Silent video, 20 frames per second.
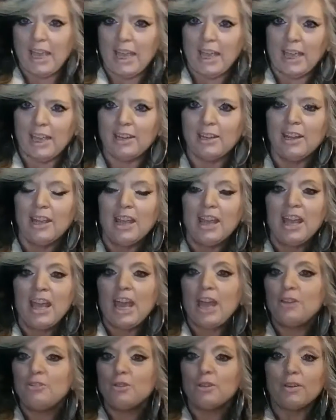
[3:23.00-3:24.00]
head.
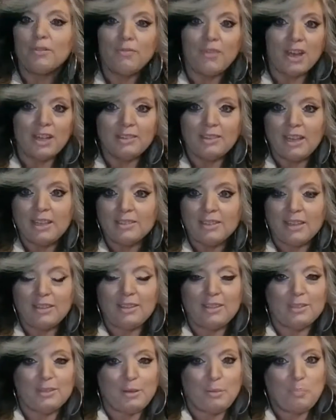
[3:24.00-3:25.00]
And you can find things like
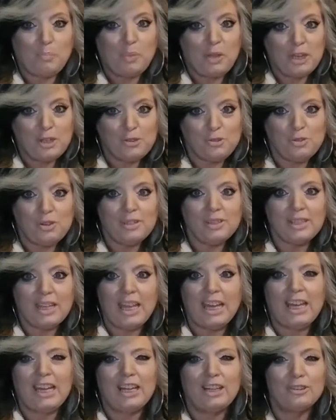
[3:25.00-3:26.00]
this on Pinterest,
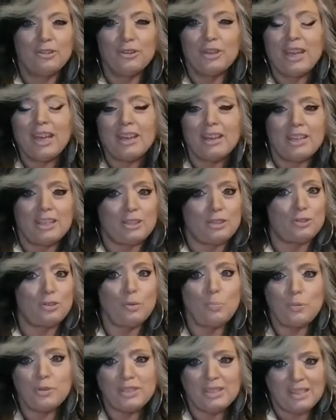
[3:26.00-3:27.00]
and look how it's
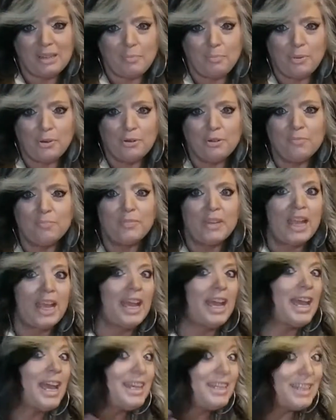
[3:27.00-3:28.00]
super simple.
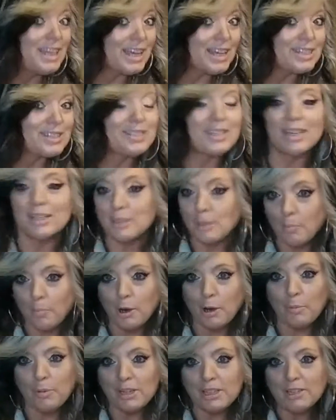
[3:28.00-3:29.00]
And yes, it's a
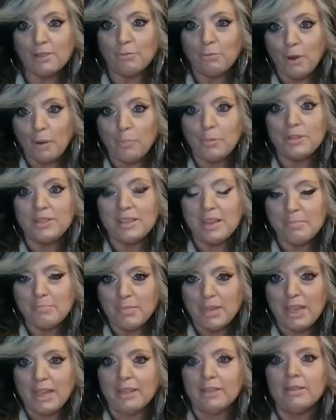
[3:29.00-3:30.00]
Barbie to represent
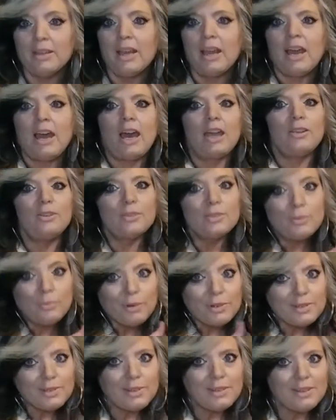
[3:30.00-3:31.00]
me. I used to
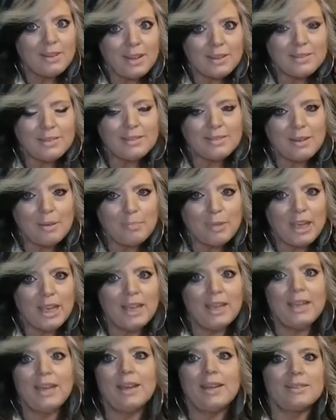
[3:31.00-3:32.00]
wear sunglasses on my
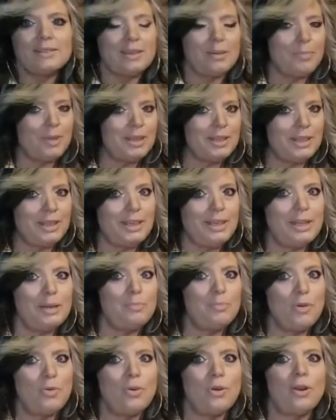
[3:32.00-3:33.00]
head. That's not my thing
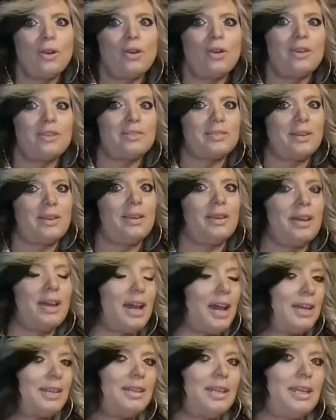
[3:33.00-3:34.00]
anymore. It's like,
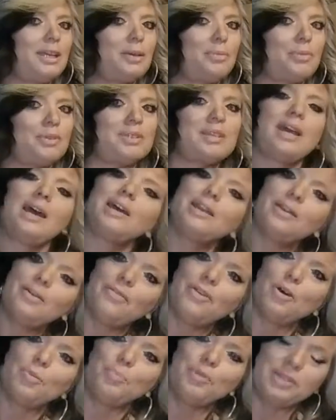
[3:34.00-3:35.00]
I think it was kind of
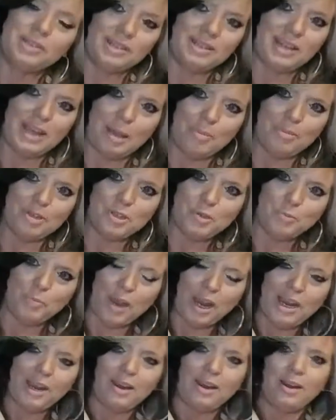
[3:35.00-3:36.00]
helping to damage
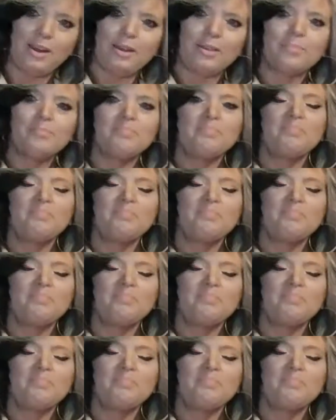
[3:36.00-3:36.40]
my hair,